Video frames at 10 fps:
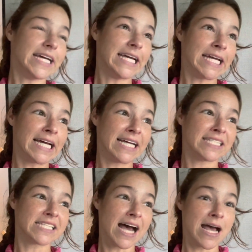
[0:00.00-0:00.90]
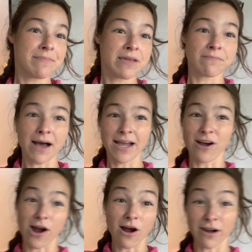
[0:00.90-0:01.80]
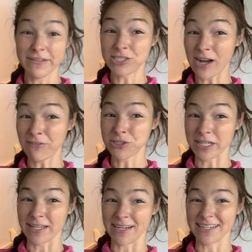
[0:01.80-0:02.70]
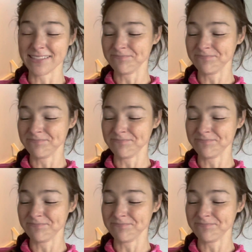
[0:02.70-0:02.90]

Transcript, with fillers: And I'm in my R V travel trailer,